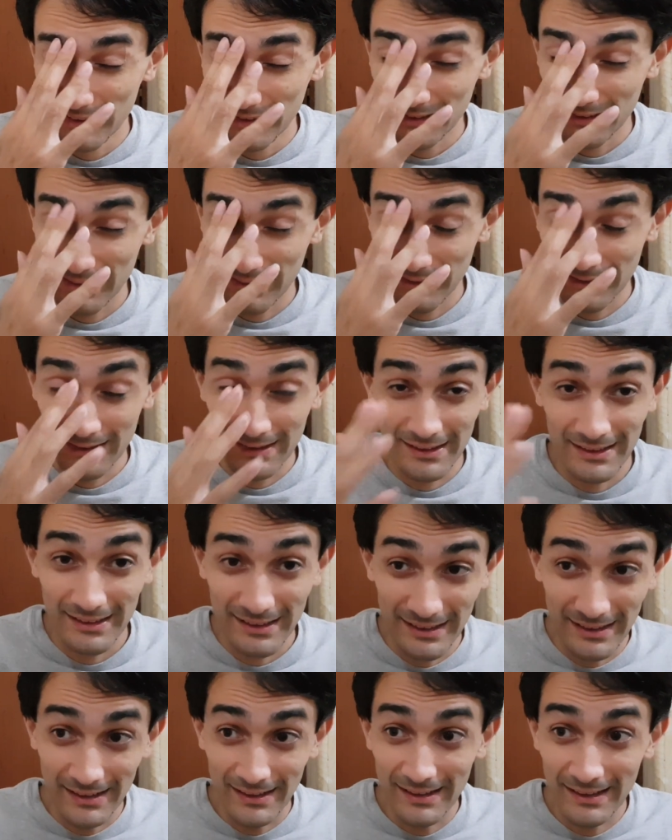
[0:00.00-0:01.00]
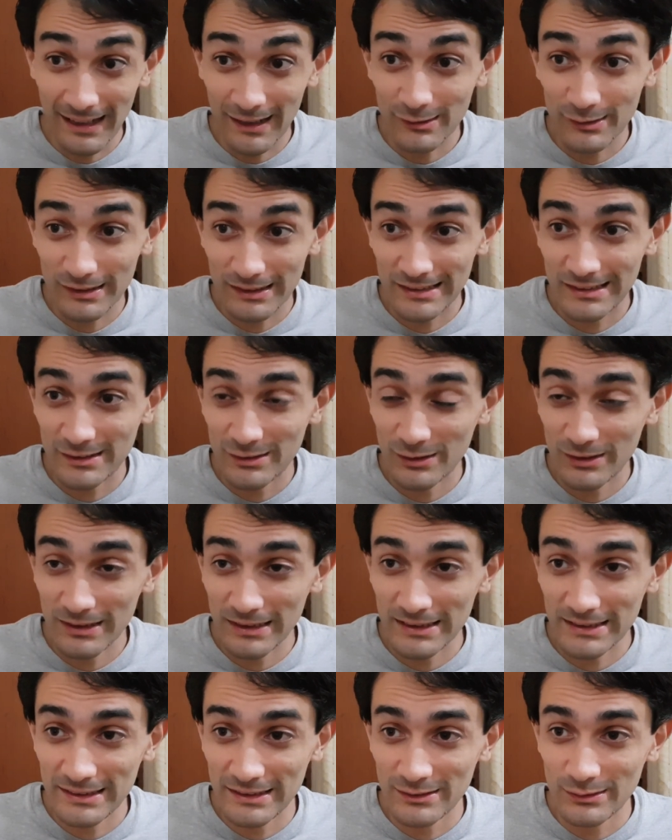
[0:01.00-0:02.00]
the loudest
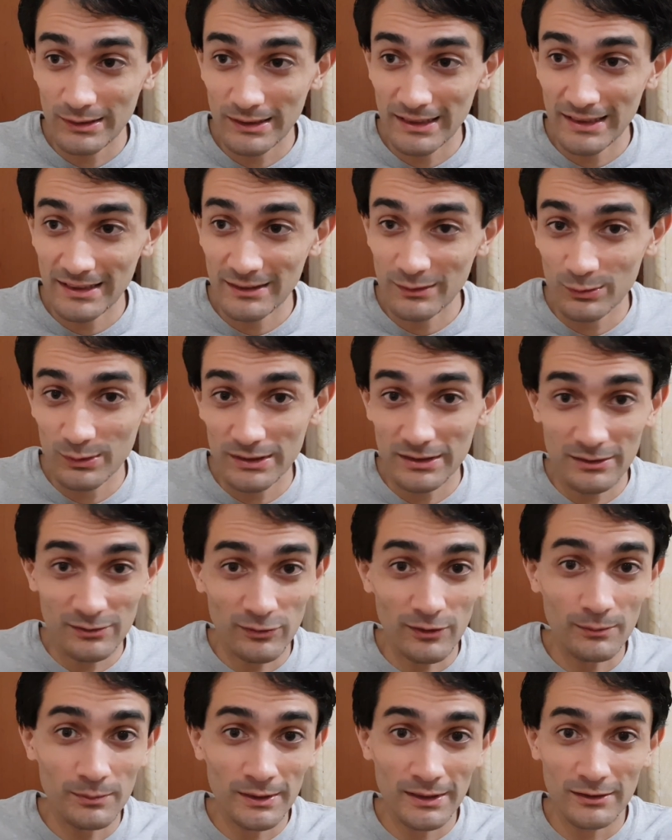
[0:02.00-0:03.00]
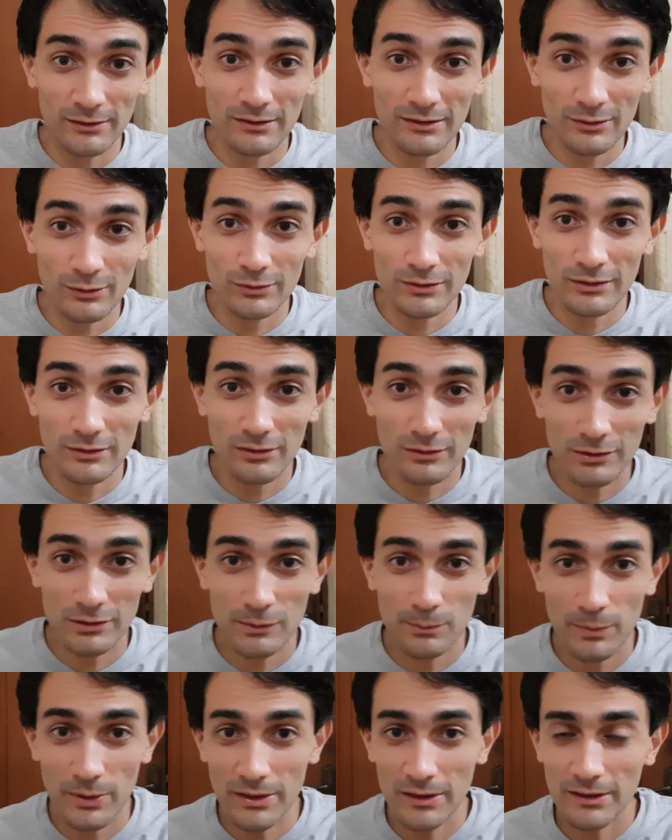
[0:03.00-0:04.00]
noise you hear was from those
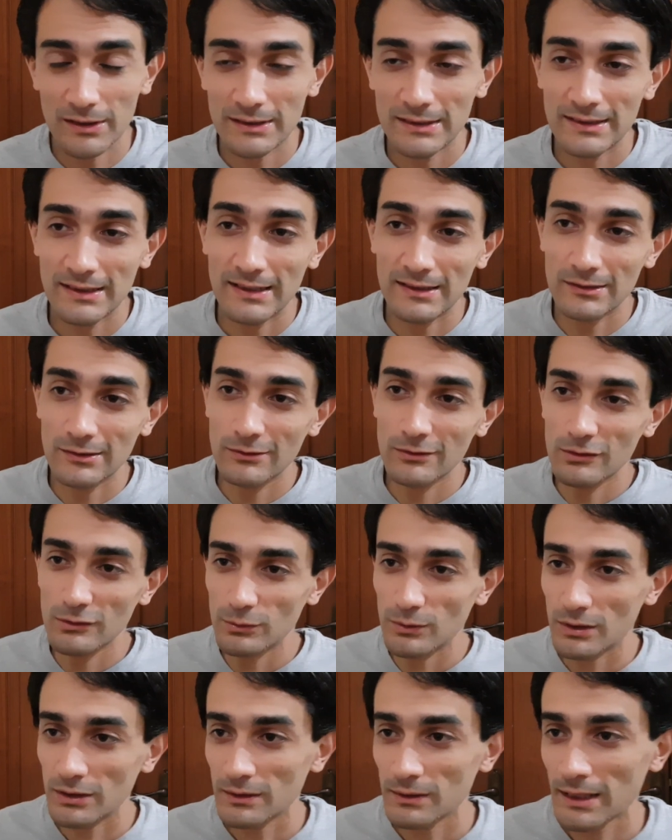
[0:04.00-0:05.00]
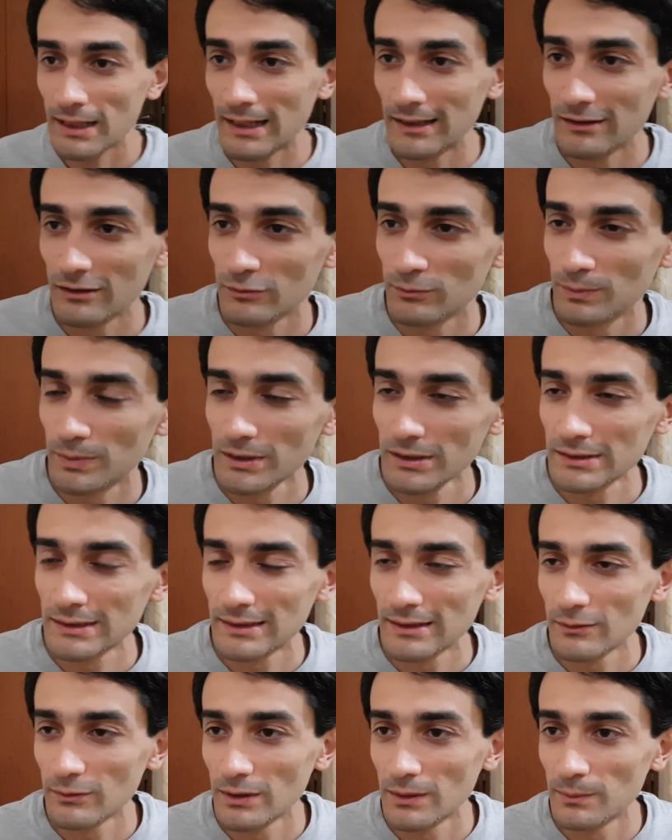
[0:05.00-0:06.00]
birds. I don't know what kind of birds
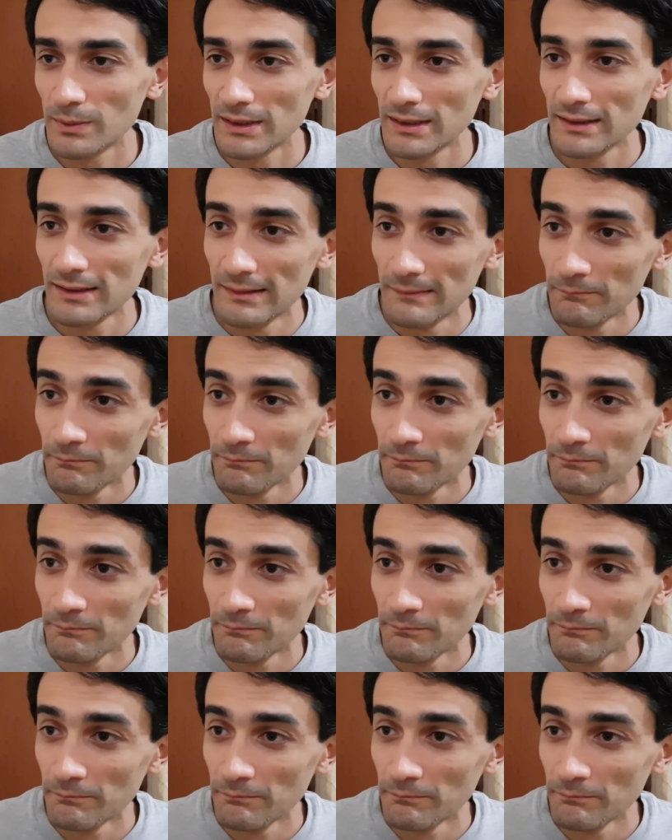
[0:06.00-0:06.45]
they were, but